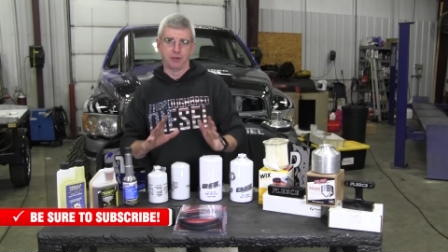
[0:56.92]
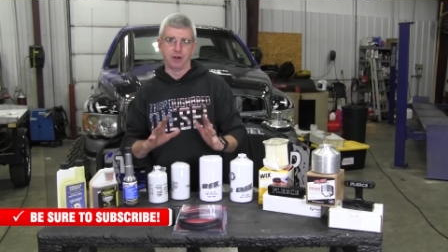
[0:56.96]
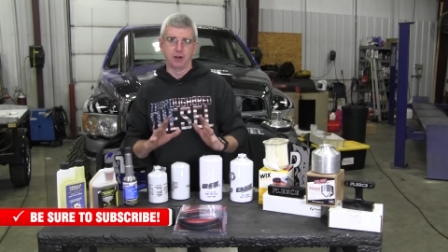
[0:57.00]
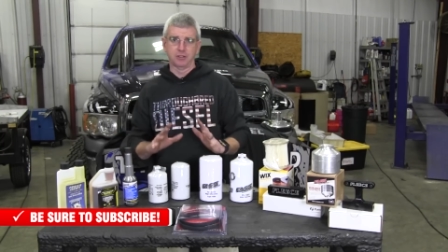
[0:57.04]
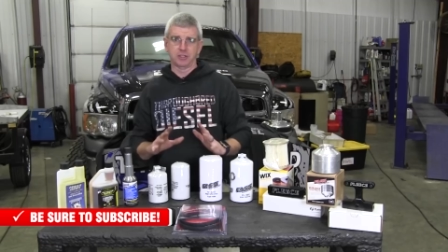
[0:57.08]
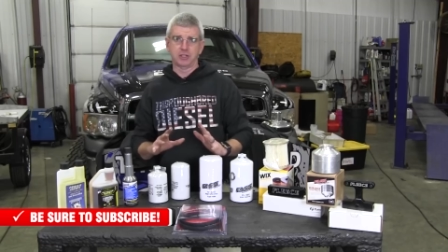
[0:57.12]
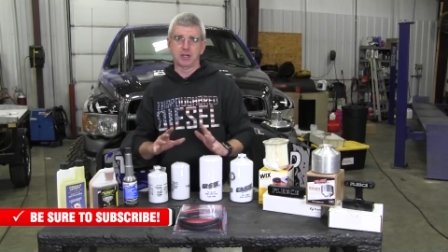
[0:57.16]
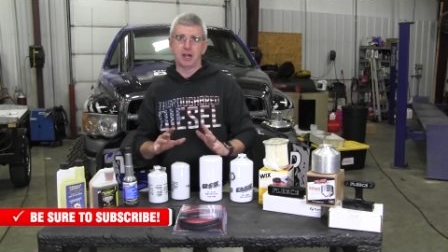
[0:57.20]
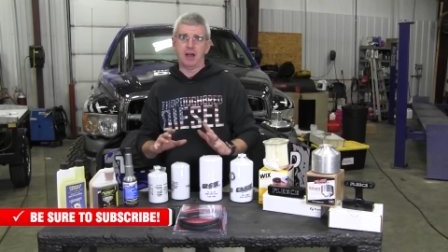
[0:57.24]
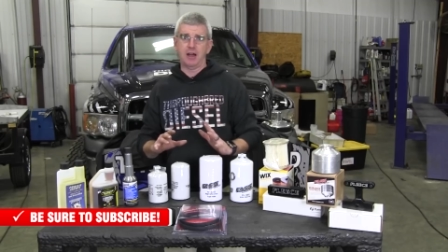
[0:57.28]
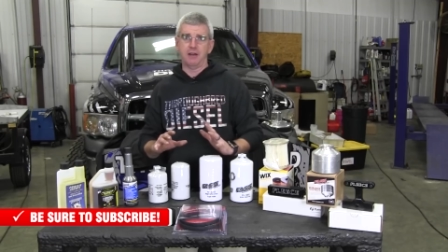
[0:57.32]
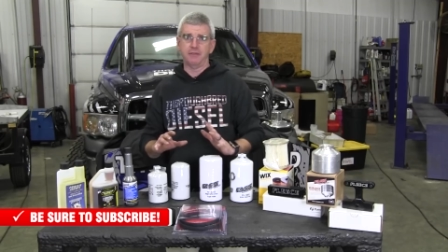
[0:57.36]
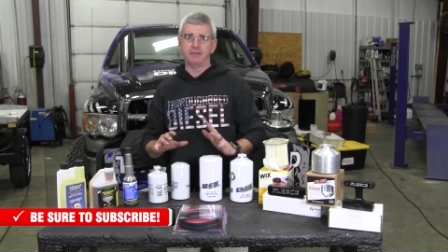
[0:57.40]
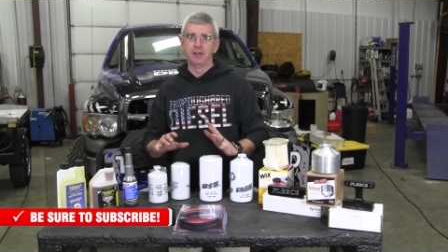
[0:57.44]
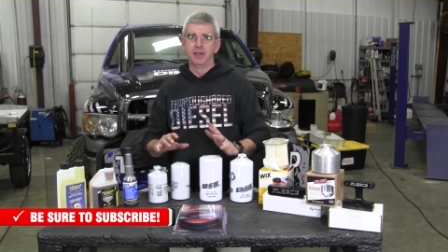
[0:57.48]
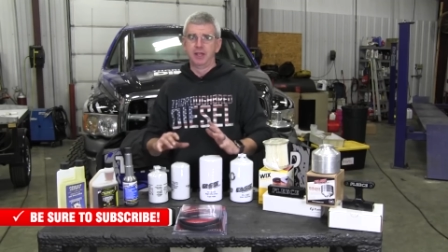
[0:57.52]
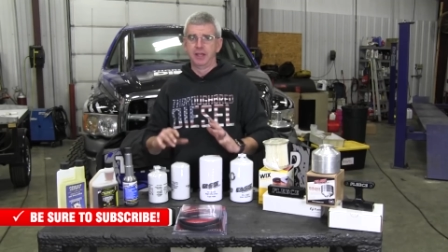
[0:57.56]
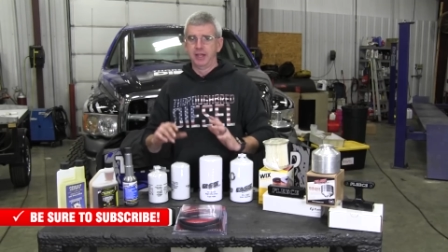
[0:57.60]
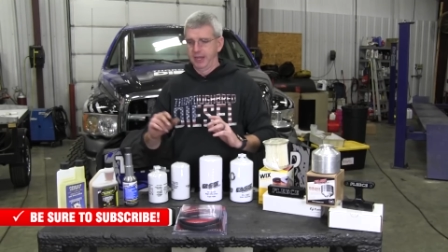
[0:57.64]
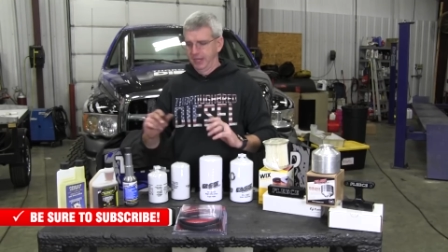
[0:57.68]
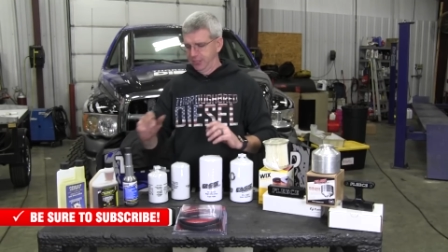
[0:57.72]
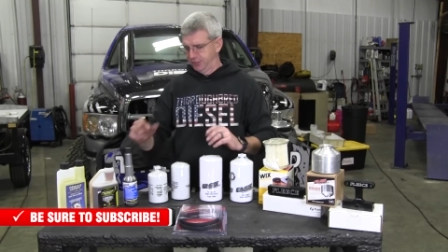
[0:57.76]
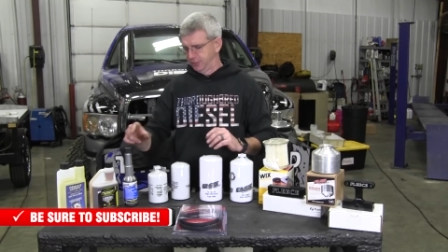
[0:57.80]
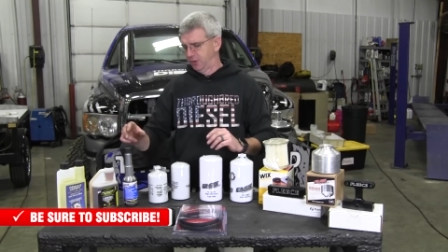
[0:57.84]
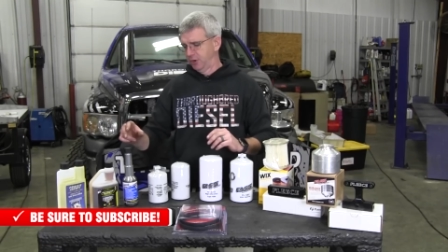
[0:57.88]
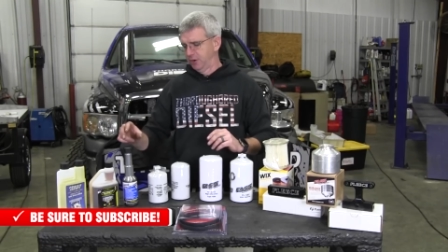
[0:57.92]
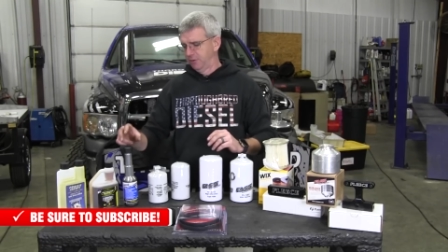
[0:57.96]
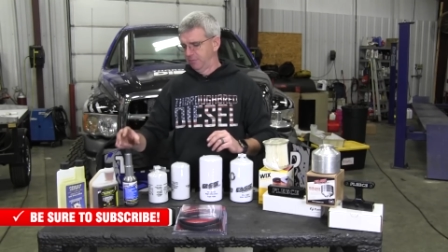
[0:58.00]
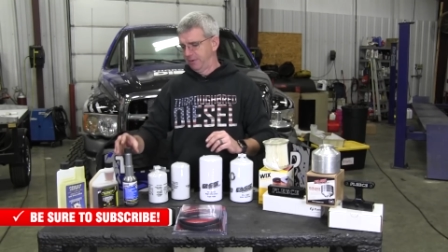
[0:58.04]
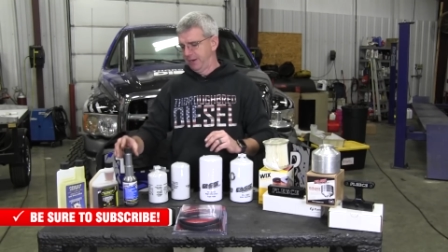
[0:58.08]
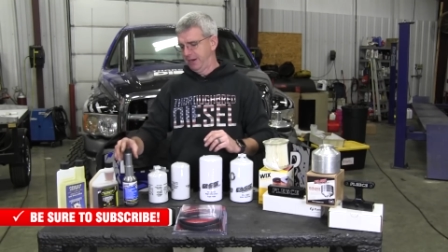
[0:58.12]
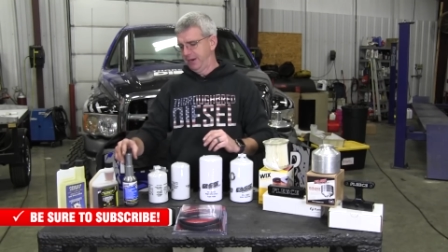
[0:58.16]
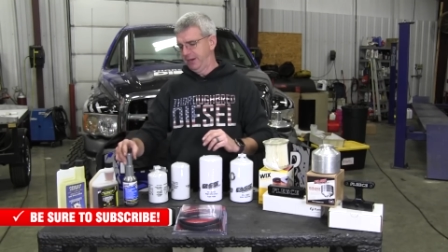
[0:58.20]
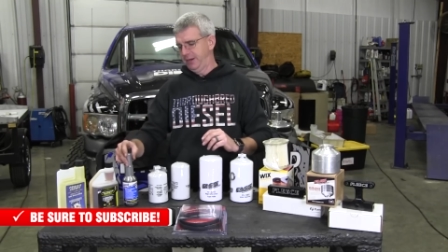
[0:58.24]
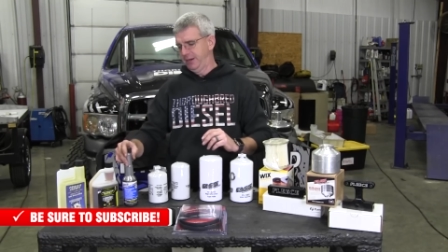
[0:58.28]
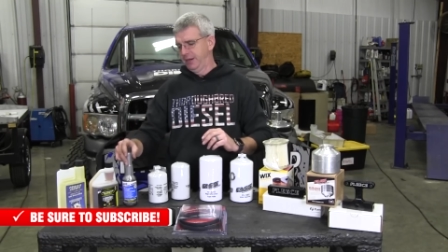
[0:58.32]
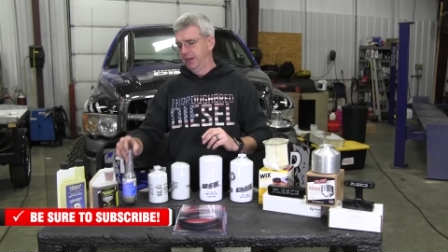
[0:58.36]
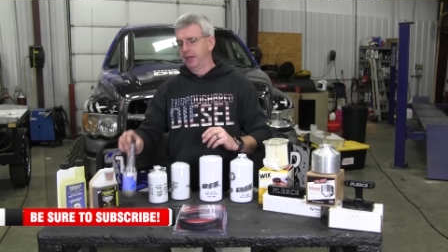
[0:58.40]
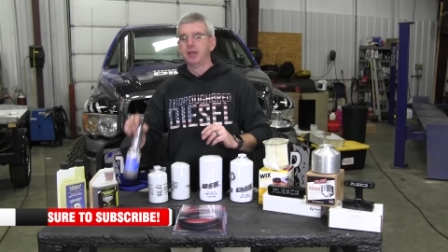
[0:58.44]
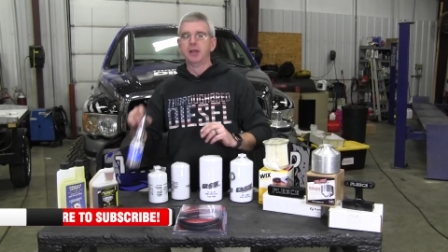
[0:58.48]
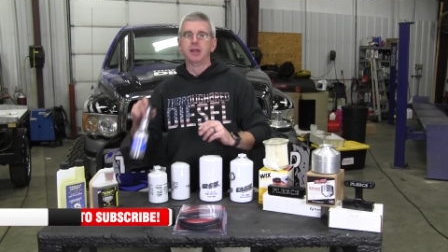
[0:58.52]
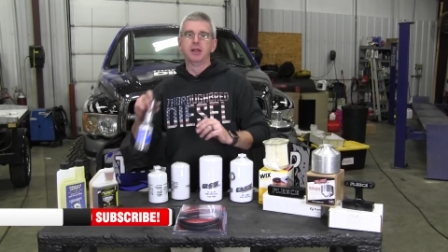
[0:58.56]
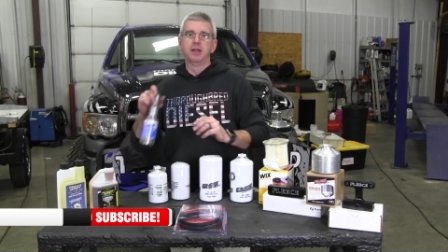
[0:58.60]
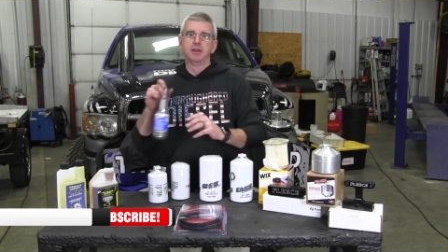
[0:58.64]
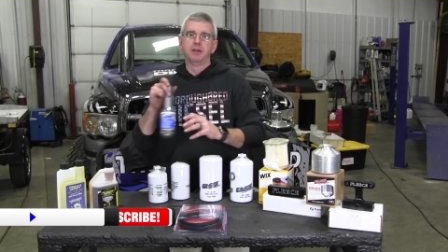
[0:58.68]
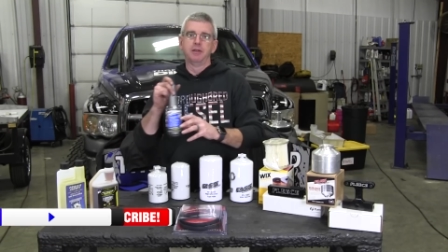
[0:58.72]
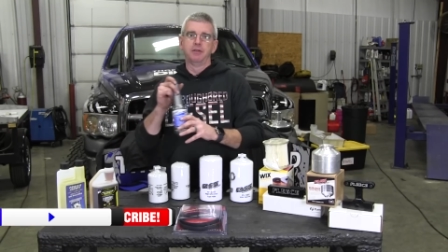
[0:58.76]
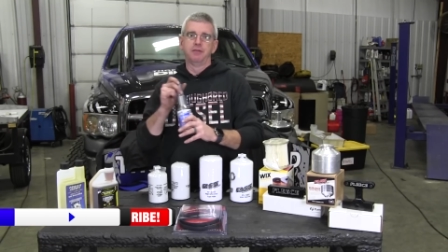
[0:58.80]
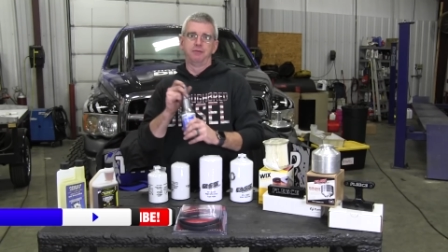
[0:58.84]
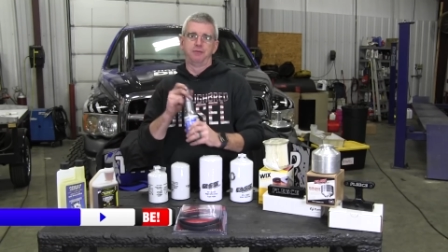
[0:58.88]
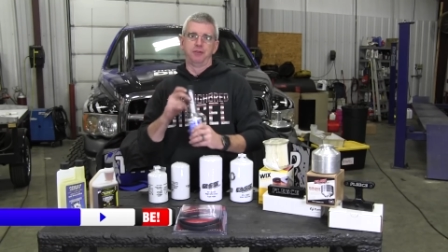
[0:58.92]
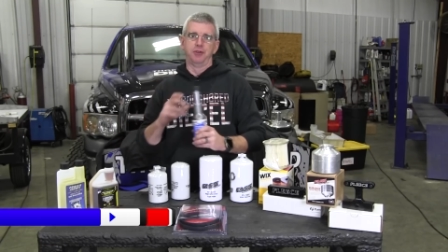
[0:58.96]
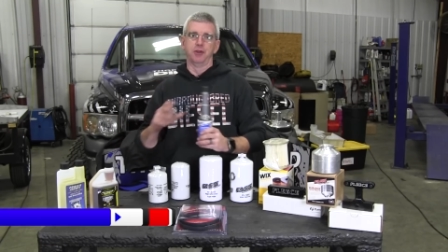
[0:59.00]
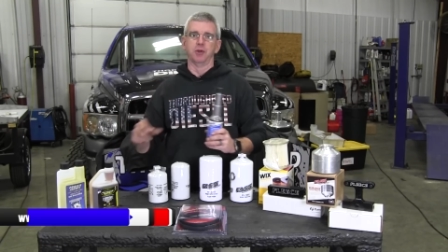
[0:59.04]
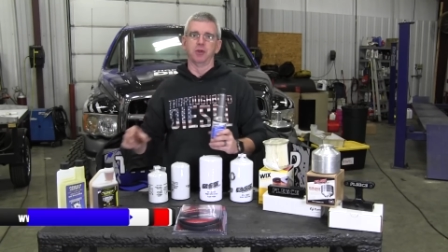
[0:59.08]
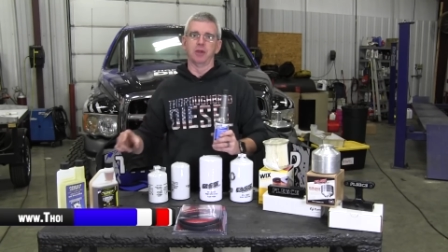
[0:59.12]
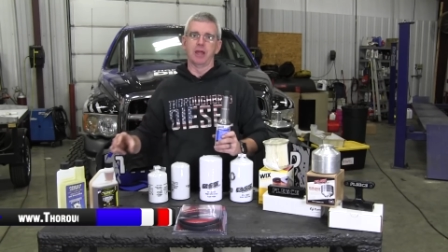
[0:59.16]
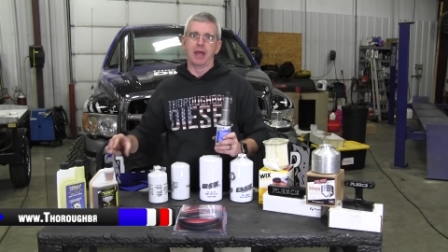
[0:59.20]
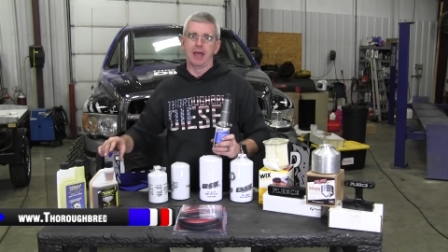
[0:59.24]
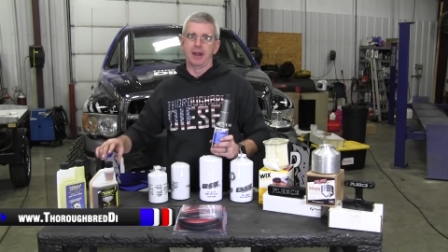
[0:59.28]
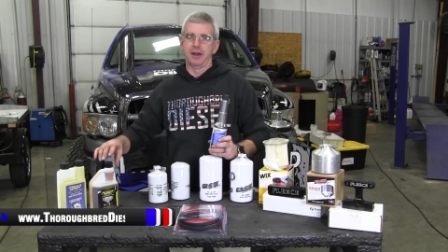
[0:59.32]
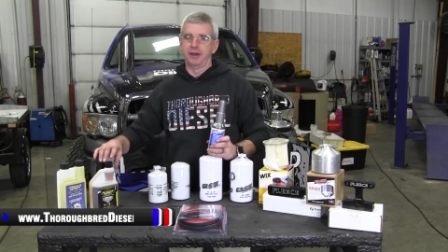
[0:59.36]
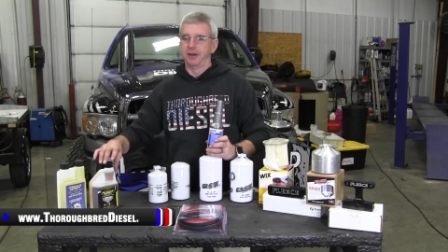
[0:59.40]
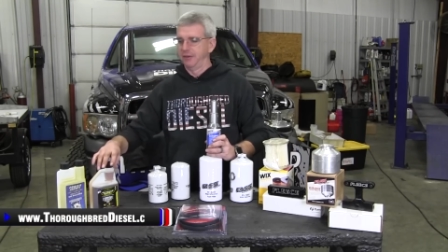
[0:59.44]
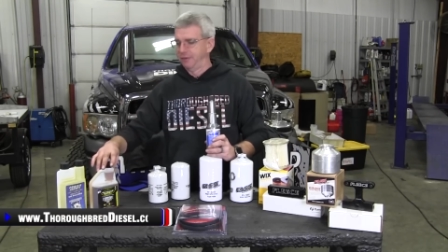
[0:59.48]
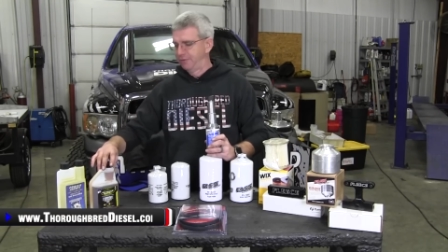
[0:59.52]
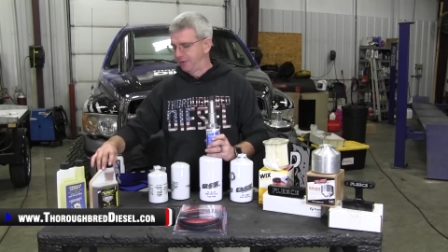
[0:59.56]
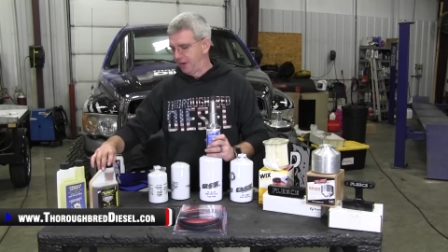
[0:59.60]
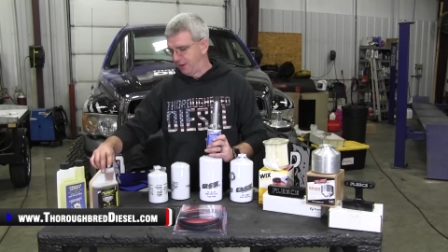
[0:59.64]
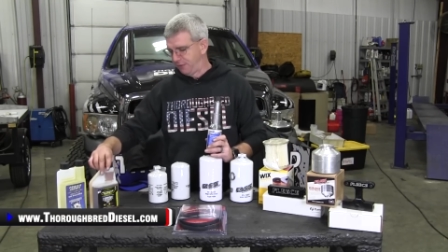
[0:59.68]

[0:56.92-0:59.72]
first off is going to be fuel additive.